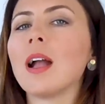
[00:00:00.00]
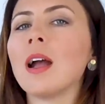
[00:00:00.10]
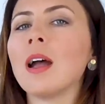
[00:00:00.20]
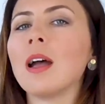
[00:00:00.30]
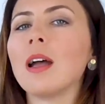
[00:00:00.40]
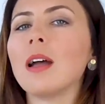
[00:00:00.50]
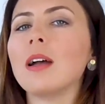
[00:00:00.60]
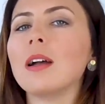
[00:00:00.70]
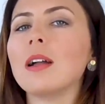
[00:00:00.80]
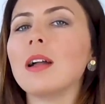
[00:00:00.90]
G,
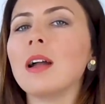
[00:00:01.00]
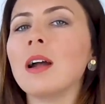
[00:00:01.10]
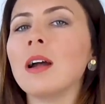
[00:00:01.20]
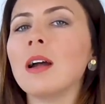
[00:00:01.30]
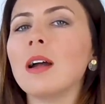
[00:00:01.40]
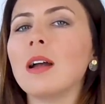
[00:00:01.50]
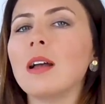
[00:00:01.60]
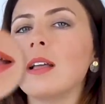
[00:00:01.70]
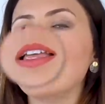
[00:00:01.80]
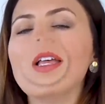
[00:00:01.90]
G.
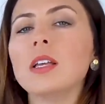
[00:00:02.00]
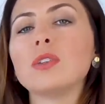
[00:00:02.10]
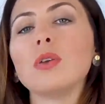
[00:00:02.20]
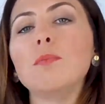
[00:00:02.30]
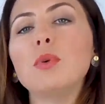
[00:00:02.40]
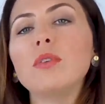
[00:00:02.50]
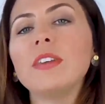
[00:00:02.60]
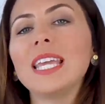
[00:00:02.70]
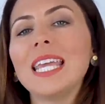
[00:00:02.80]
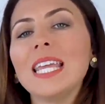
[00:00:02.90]
So
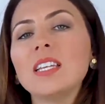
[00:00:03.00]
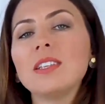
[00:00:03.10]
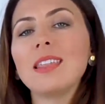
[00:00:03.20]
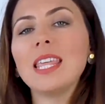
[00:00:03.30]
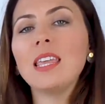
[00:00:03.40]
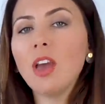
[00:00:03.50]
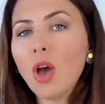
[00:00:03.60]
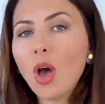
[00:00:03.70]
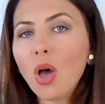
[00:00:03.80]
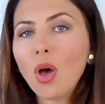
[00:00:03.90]
moving into the
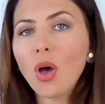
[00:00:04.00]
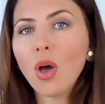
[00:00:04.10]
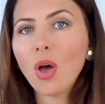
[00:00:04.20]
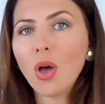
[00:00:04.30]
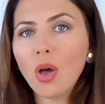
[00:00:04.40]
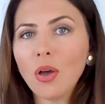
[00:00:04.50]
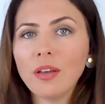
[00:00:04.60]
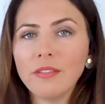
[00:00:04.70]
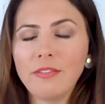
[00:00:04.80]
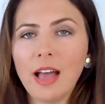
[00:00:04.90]

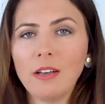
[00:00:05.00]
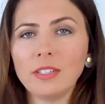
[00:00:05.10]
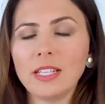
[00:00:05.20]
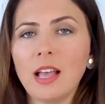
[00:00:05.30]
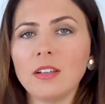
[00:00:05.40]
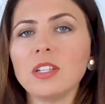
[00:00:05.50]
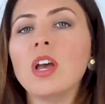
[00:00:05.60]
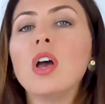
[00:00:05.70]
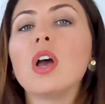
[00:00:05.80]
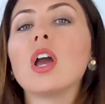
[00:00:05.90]
vowel sound,
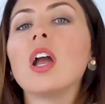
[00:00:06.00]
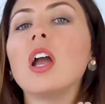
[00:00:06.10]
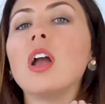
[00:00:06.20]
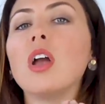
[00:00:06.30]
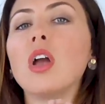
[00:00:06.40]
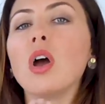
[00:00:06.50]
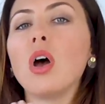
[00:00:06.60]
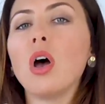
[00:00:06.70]
G.